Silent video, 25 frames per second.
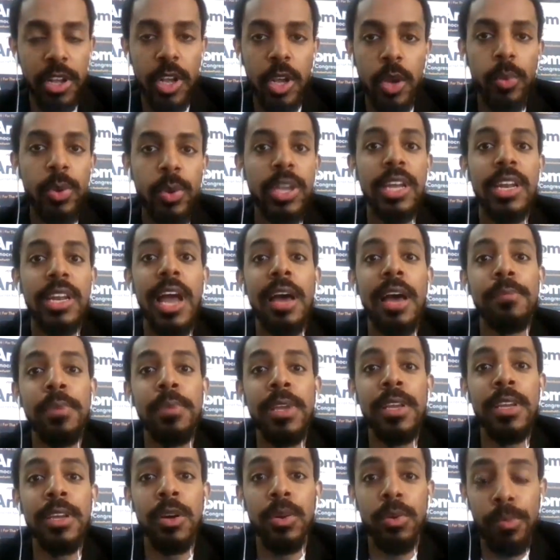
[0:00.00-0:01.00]
We cannot
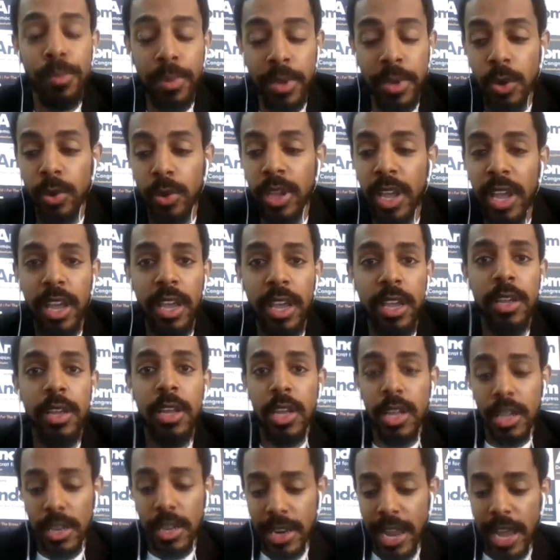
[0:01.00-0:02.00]
be okay
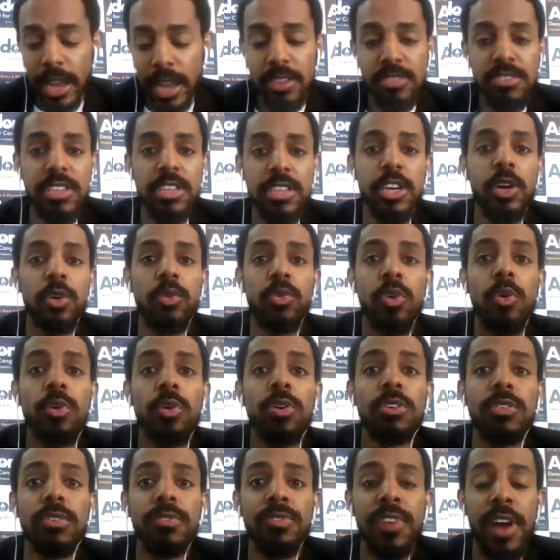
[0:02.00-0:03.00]
now seeing a
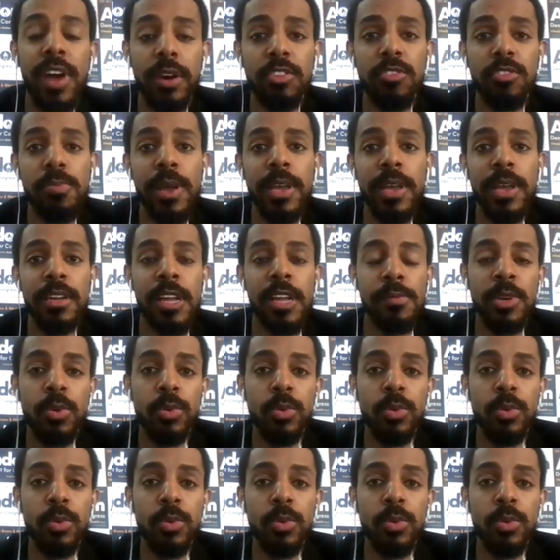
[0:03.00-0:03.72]
coronavirus pandemic,